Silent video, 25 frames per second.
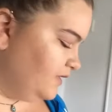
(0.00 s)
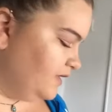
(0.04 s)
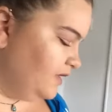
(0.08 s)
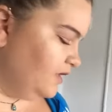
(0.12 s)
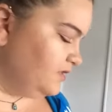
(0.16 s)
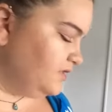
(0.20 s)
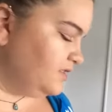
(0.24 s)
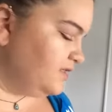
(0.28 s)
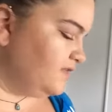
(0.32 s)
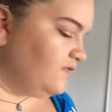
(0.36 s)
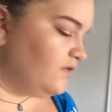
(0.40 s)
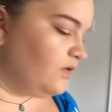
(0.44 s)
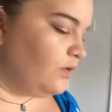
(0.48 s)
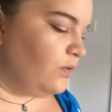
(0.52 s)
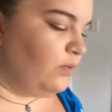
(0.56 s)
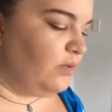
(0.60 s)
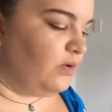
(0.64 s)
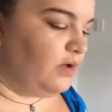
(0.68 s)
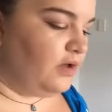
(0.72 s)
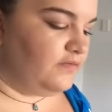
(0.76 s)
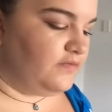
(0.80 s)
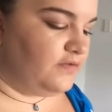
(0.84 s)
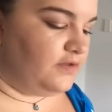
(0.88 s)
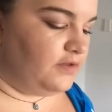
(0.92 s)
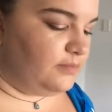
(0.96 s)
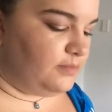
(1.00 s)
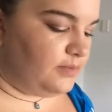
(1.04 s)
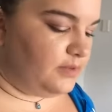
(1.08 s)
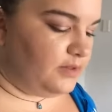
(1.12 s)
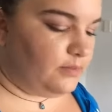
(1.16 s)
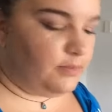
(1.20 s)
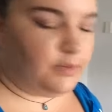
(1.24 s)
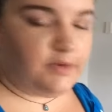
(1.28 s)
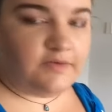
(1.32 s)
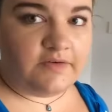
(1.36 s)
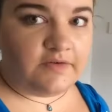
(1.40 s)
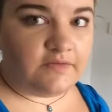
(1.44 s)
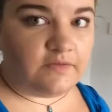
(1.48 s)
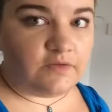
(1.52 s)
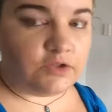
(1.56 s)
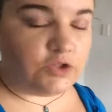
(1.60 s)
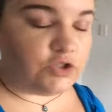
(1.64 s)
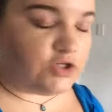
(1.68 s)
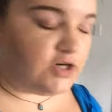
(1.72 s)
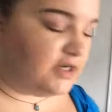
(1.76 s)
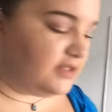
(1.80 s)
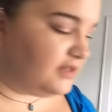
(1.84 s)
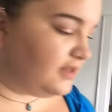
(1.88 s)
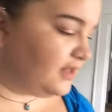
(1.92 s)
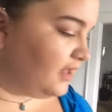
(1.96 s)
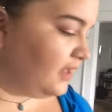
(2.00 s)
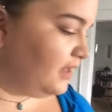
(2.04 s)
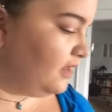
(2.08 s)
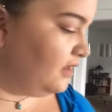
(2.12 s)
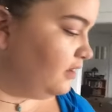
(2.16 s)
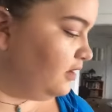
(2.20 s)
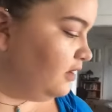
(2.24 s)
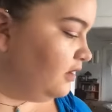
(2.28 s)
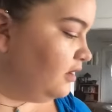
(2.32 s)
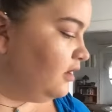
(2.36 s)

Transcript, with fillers: They also have a guava, but we've never tried that.